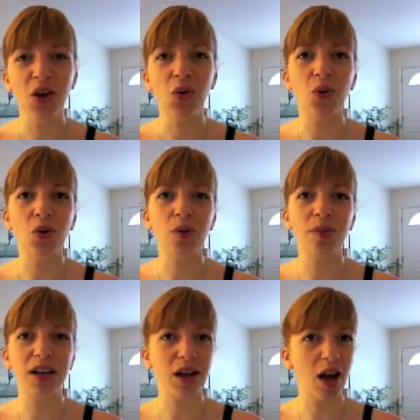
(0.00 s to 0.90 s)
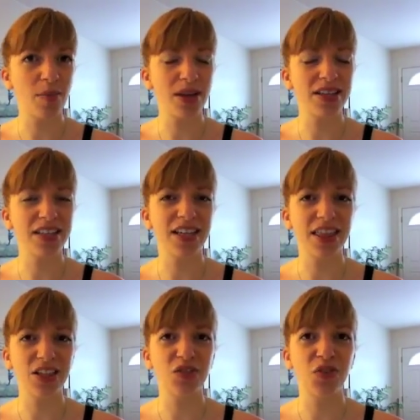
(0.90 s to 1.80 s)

or make a comment in this,